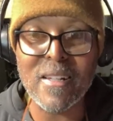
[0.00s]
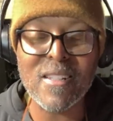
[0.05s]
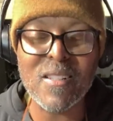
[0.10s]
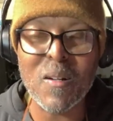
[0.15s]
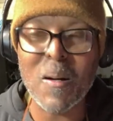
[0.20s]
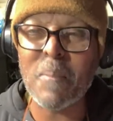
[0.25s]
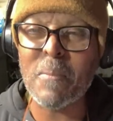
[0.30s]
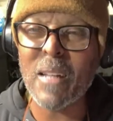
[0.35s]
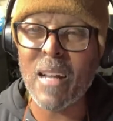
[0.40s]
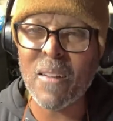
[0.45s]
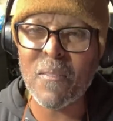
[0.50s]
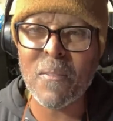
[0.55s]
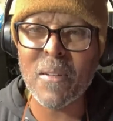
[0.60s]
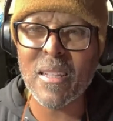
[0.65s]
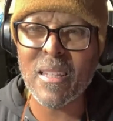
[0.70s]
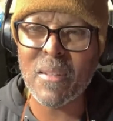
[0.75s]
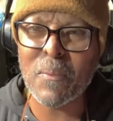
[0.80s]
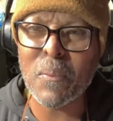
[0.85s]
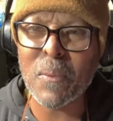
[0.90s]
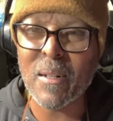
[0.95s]
so I'm not
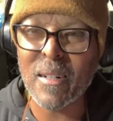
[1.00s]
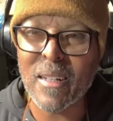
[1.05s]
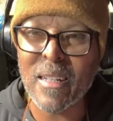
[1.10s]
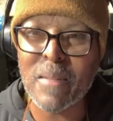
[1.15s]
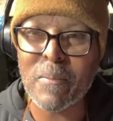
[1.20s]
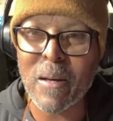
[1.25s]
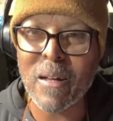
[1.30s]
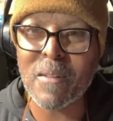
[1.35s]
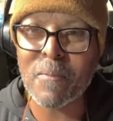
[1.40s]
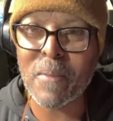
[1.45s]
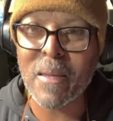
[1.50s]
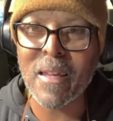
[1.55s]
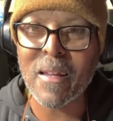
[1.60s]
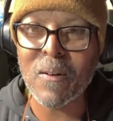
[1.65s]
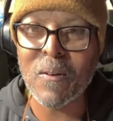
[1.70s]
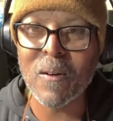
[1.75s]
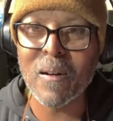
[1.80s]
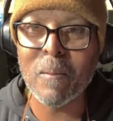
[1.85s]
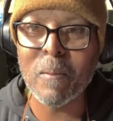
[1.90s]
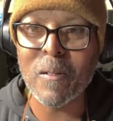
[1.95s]
really worried about it being
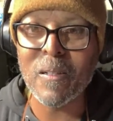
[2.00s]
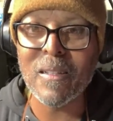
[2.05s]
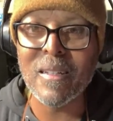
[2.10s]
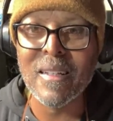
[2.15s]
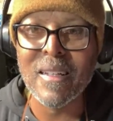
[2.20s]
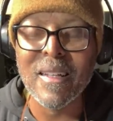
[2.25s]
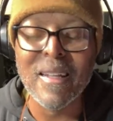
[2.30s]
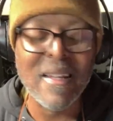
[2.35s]
horrible.